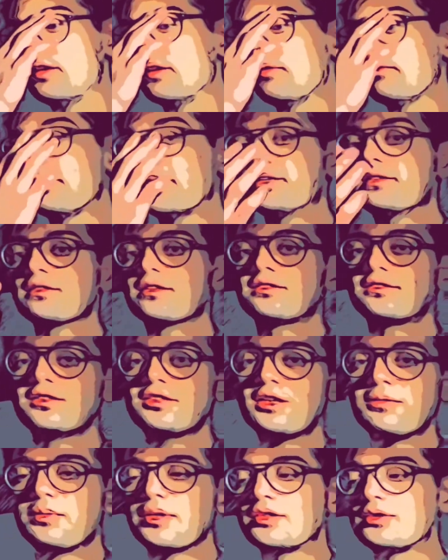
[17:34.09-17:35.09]
Michael
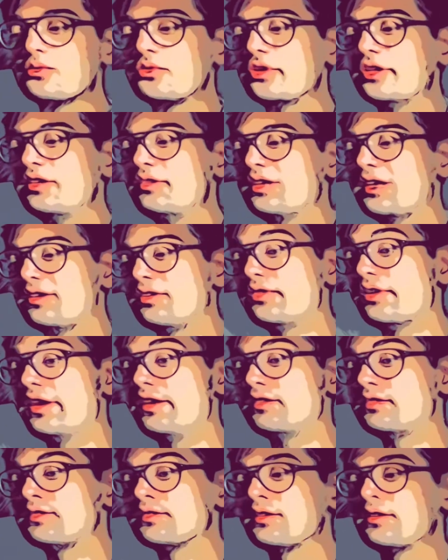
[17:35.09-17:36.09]
Atiyah, by the way, a
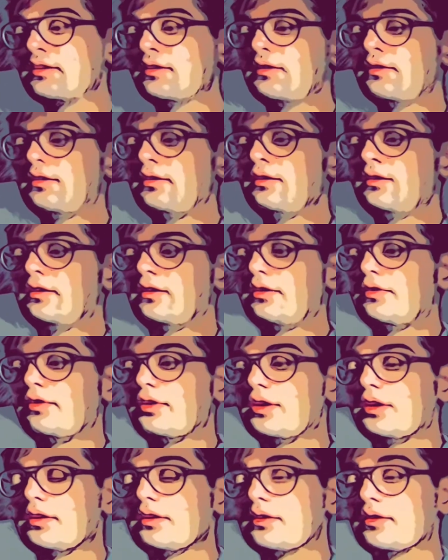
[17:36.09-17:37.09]
great
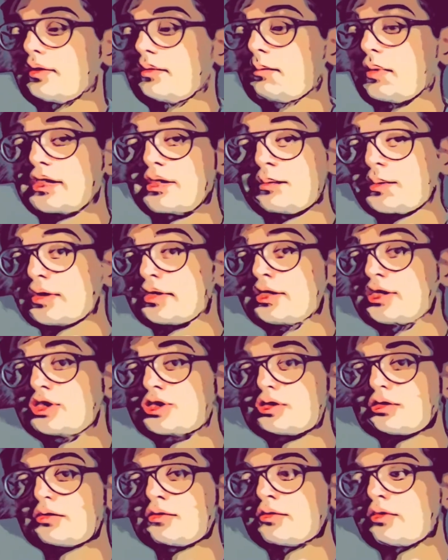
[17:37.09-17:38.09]

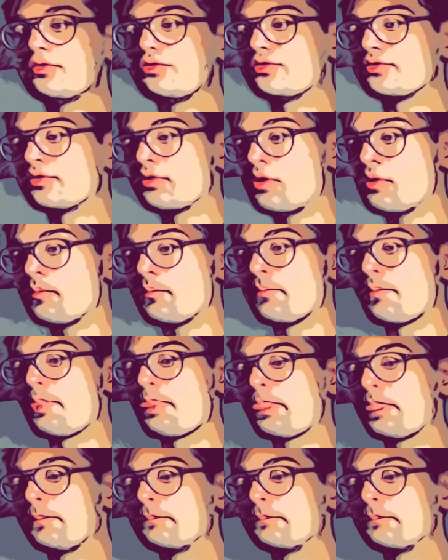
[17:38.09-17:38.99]
mathematician from